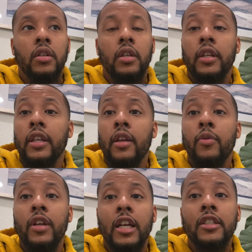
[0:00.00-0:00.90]
And yeah, we
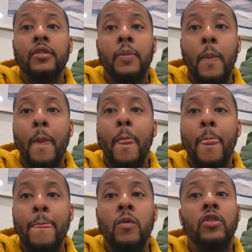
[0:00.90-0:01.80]
got some
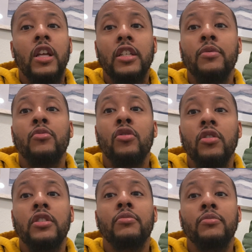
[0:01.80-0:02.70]

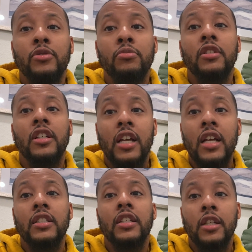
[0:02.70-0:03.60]
good
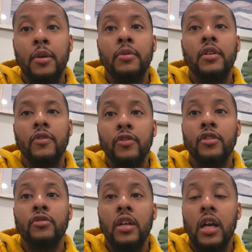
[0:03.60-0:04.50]
content coming up for
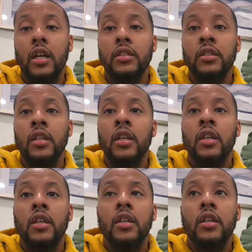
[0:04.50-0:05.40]
you guys.
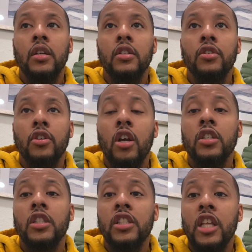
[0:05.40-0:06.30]
So y'all
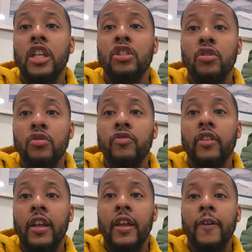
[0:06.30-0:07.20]
just stay tuned for
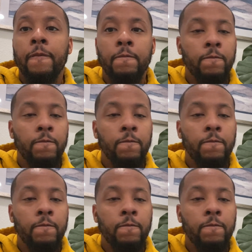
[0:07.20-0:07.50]
that.